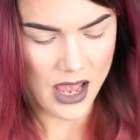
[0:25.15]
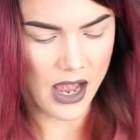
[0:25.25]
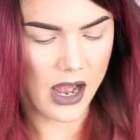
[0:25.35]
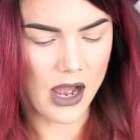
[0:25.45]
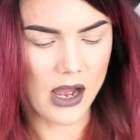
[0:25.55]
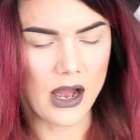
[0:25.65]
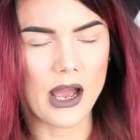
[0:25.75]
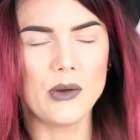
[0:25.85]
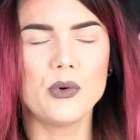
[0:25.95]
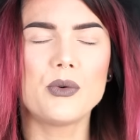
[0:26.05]

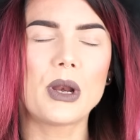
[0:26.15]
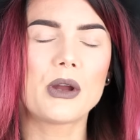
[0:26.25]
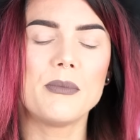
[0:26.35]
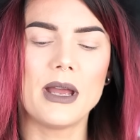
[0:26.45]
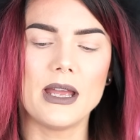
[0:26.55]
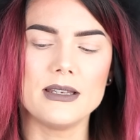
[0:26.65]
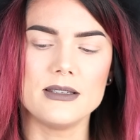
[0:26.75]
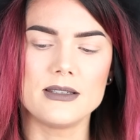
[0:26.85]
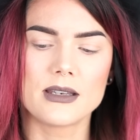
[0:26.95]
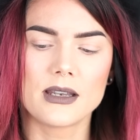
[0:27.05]
I would
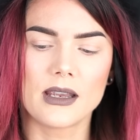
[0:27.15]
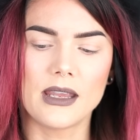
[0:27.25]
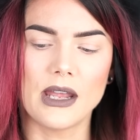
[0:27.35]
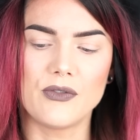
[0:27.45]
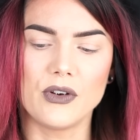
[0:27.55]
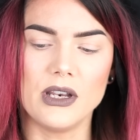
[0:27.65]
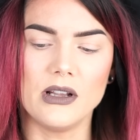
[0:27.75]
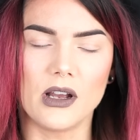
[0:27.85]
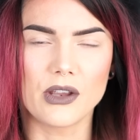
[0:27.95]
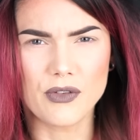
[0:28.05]
recommend Kat Von D
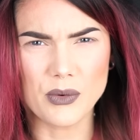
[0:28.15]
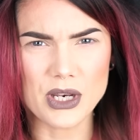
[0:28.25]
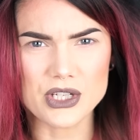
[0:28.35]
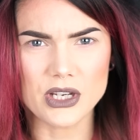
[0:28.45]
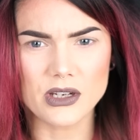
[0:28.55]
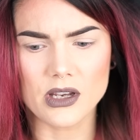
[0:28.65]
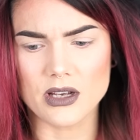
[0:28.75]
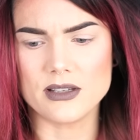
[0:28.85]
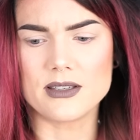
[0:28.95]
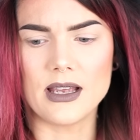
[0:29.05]
Lucky Foundation
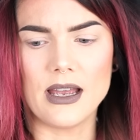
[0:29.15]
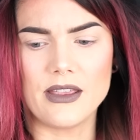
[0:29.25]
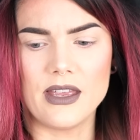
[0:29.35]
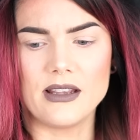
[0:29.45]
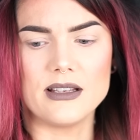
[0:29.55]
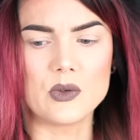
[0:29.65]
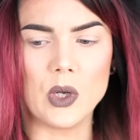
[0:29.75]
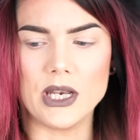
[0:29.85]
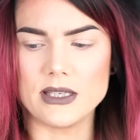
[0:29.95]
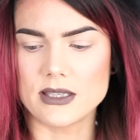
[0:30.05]
because I think this
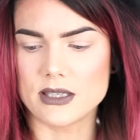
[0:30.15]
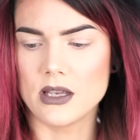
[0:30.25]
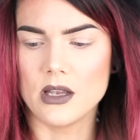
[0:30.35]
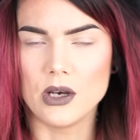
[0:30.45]
one is